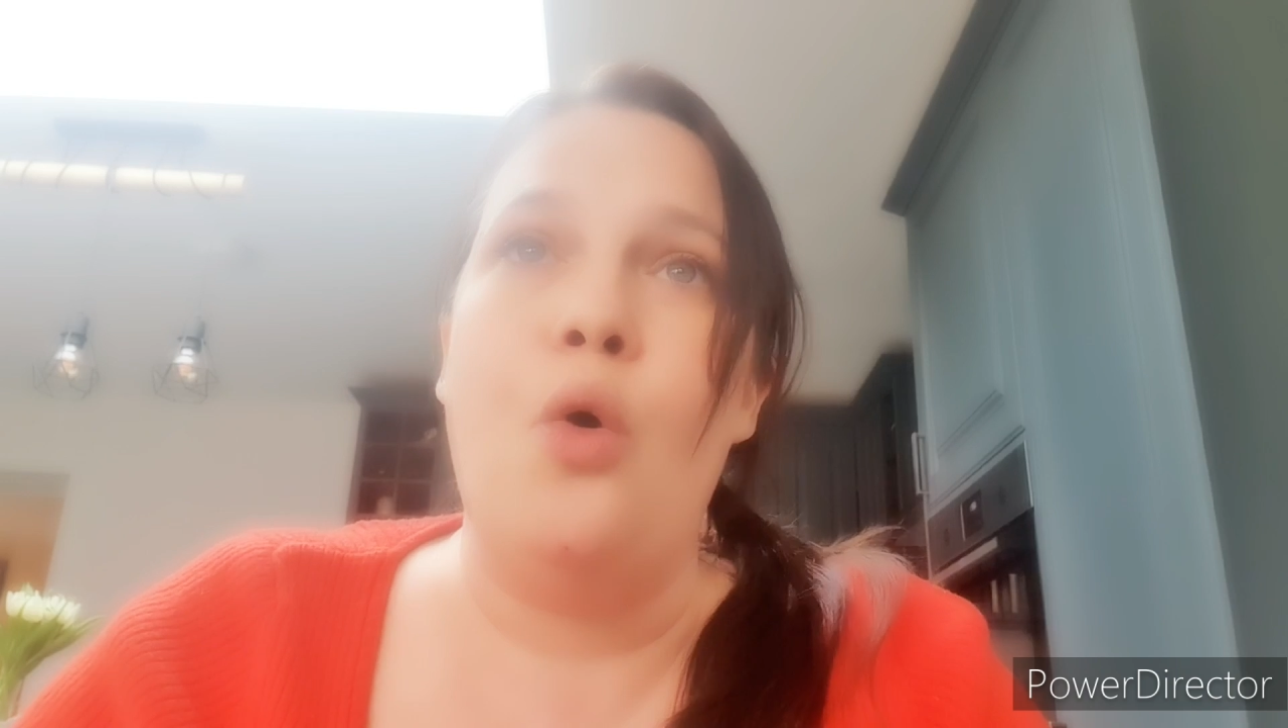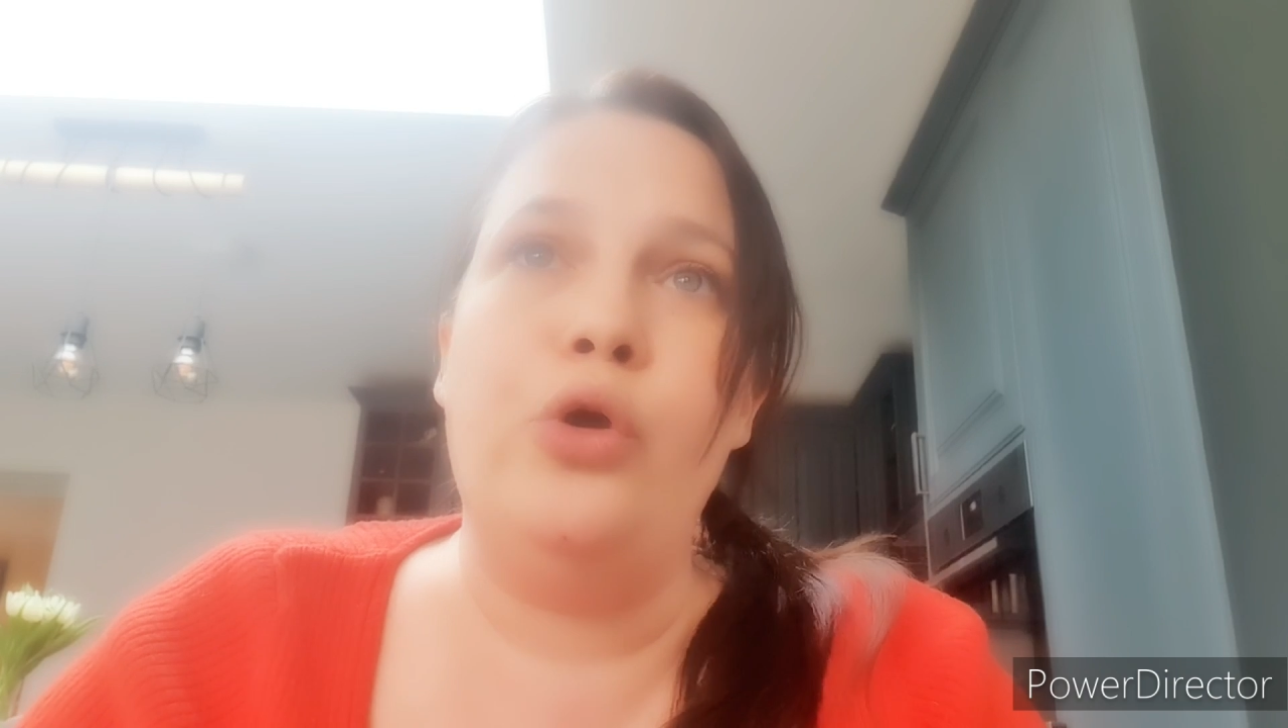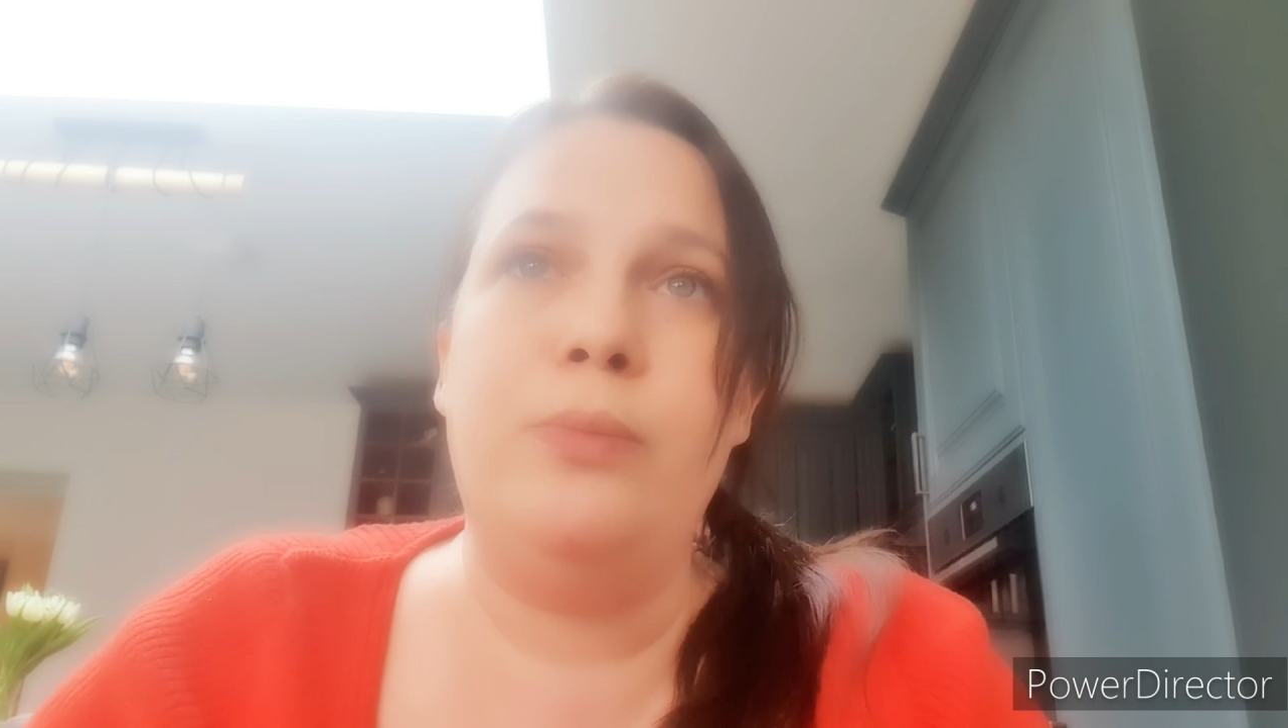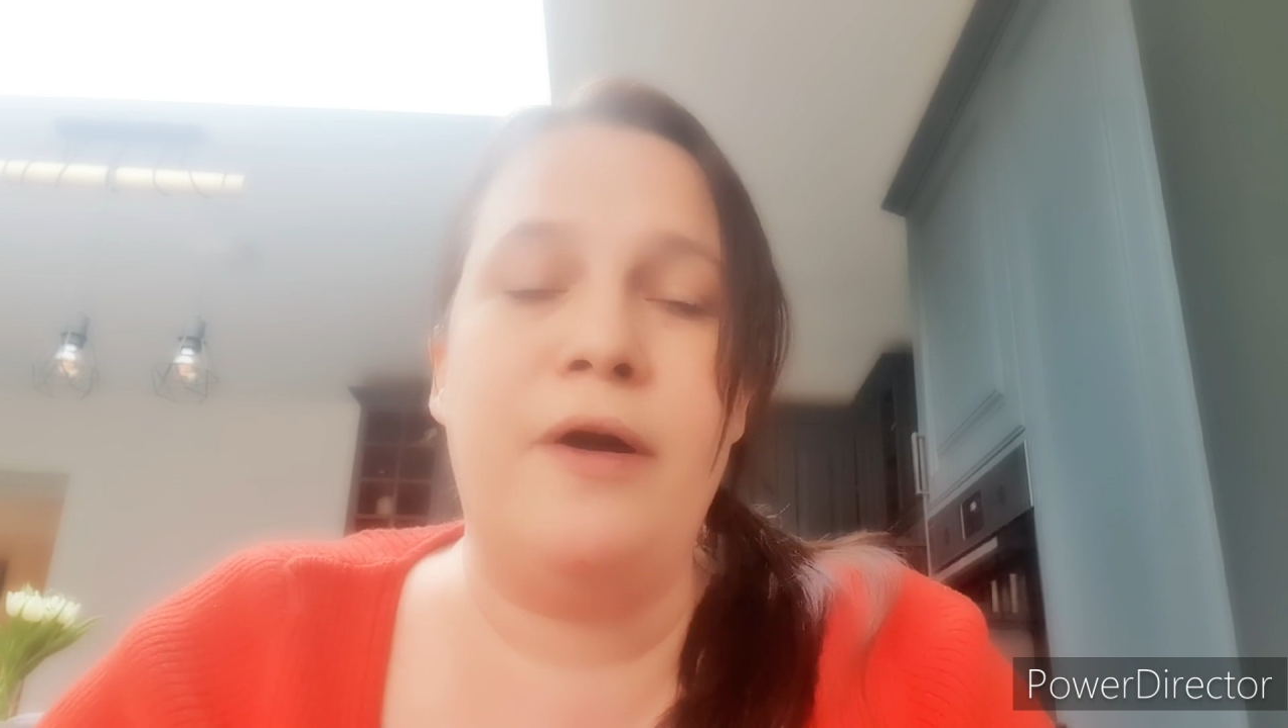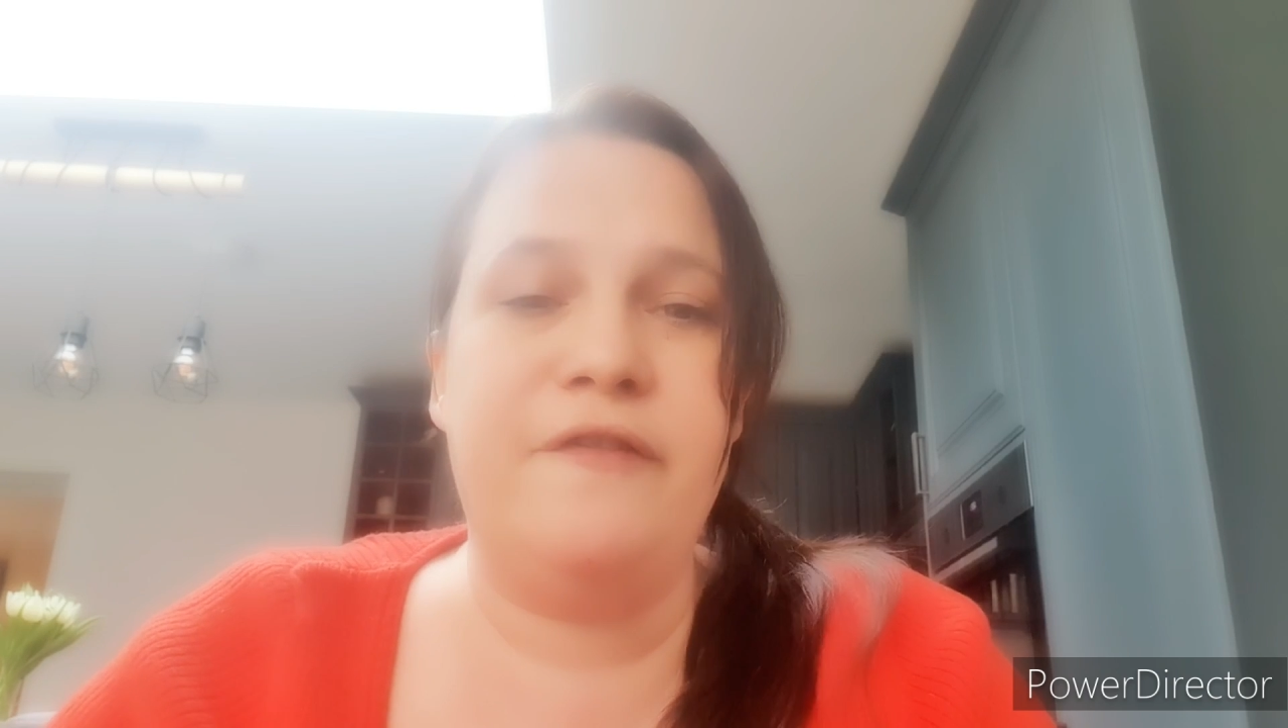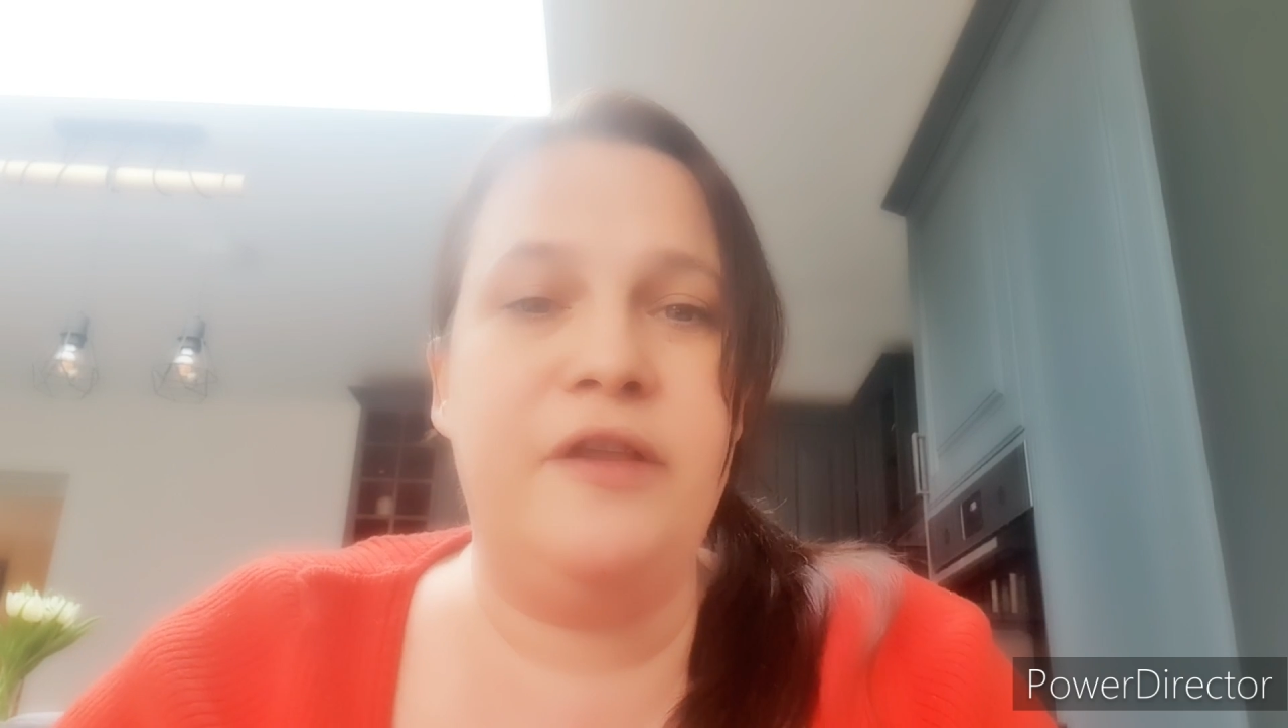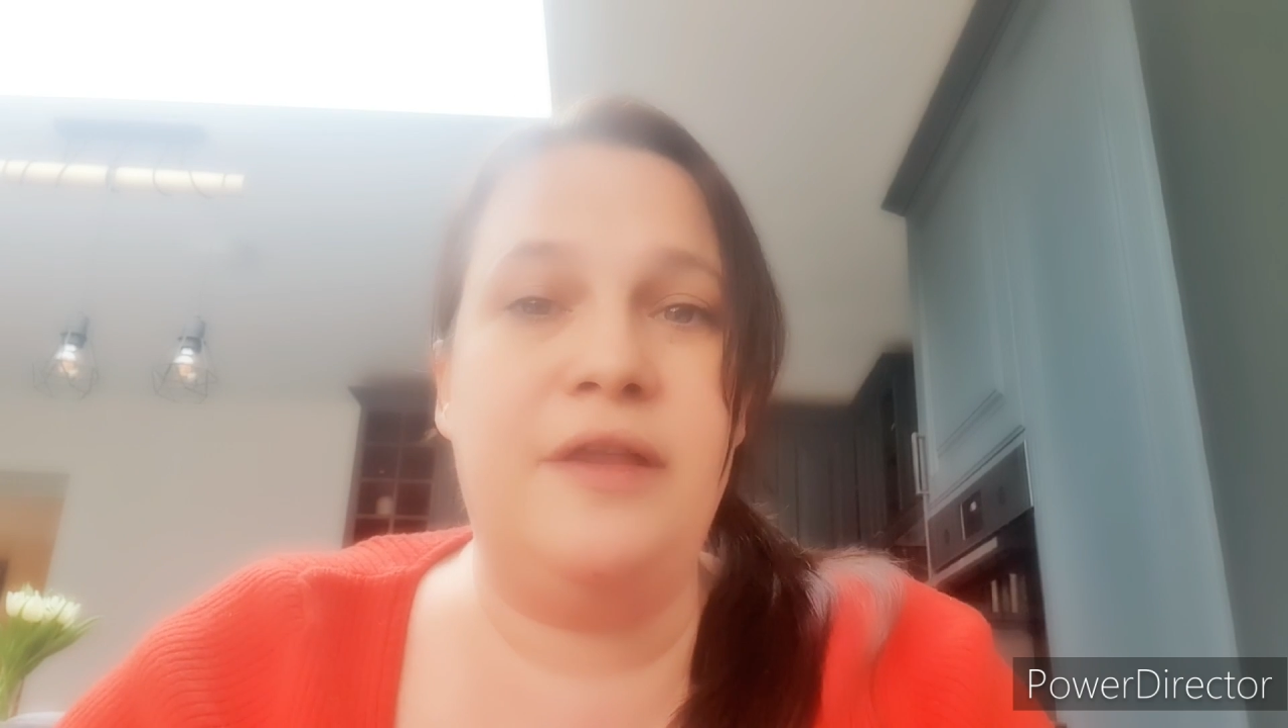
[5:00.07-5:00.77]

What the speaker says: or you might find